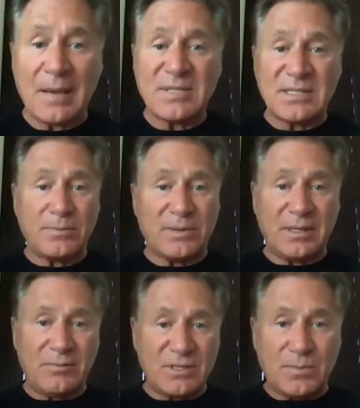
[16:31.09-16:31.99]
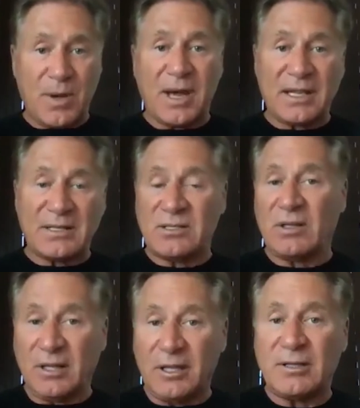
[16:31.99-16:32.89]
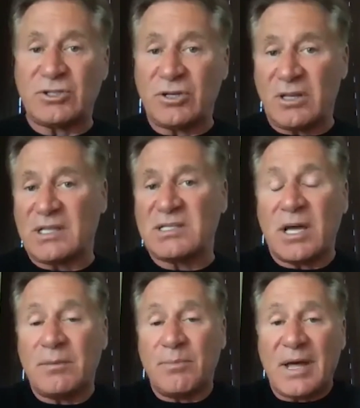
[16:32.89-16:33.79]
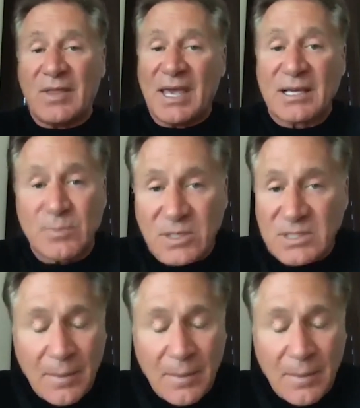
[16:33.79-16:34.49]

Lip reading: I'm simply responding to the literature that's done by the experts.